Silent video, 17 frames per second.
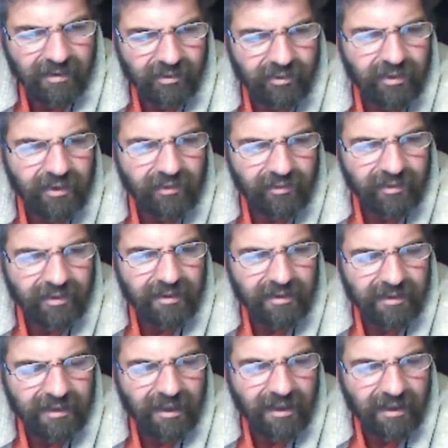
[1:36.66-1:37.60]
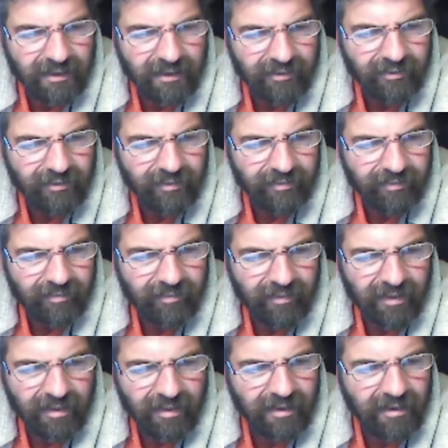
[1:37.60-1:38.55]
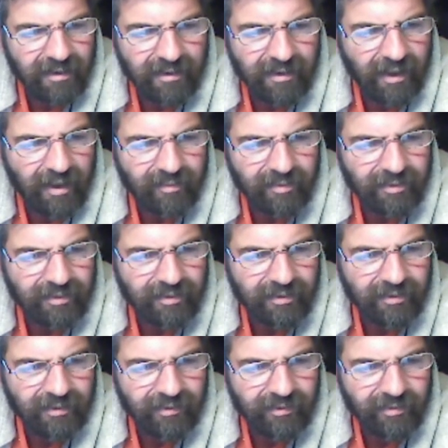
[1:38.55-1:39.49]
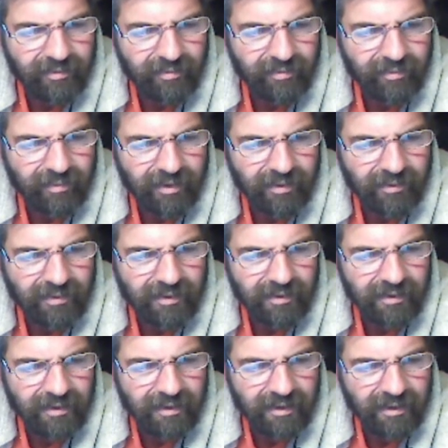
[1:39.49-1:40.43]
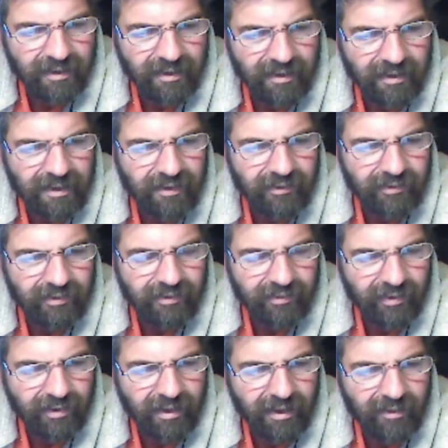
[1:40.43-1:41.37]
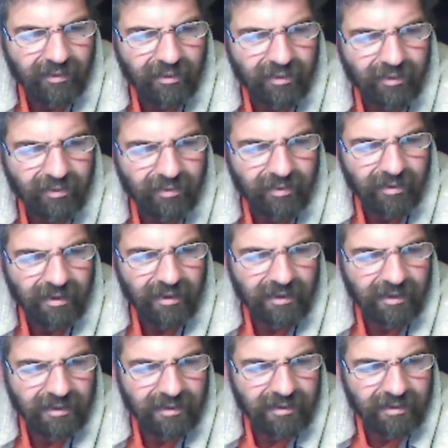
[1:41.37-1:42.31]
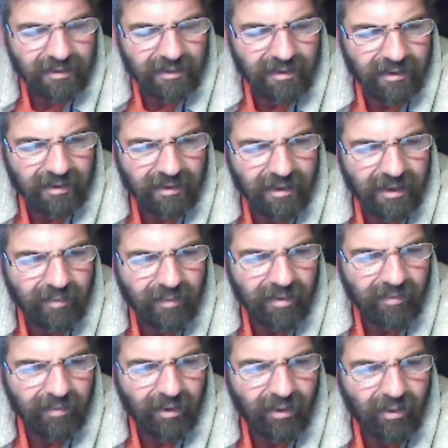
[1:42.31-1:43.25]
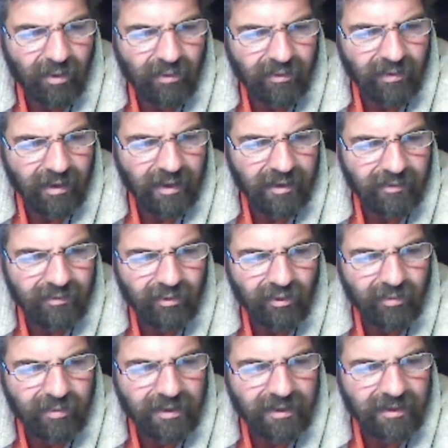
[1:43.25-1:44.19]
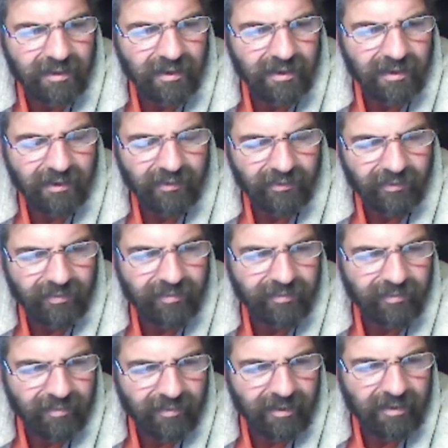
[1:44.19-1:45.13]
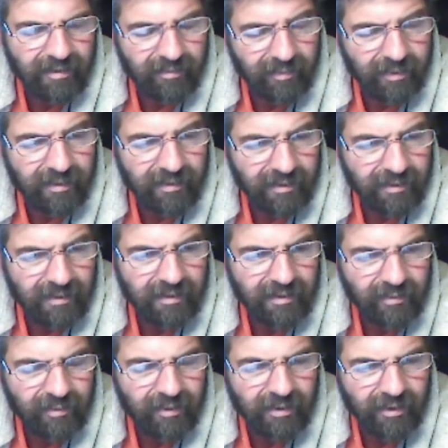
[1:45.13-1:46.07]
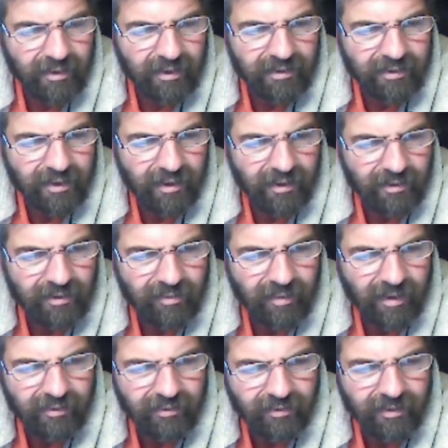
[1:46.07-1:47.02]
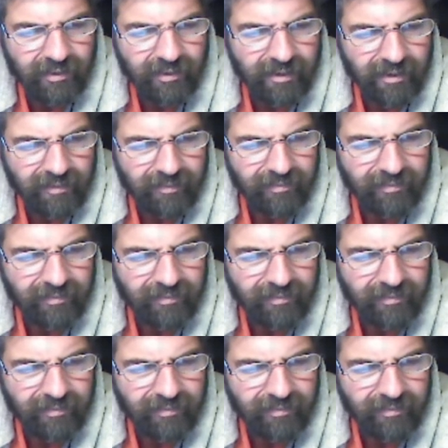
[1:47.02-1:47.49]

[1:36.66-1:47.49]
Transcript: just in case. And I'm sure this Middle East scenario thing may blow over like so many does. But we are talking about Syria.